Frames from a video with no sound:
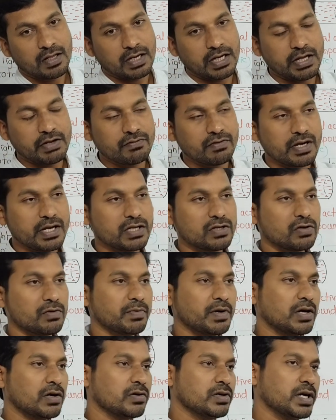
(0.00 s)

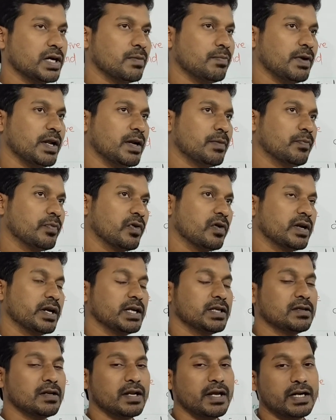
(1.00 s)
Levoisomer rotate plane
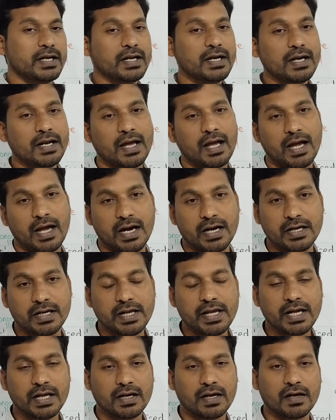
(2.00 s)
polarized light in
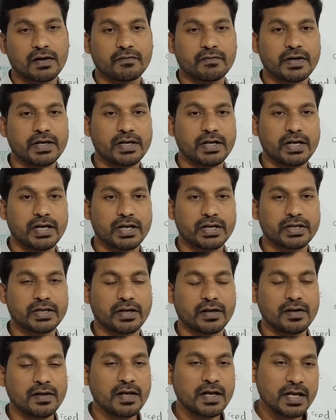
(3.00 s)
anti-clockwise
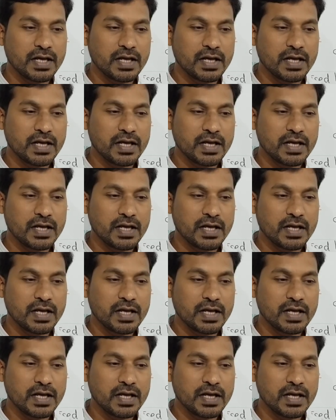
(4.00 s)
direction.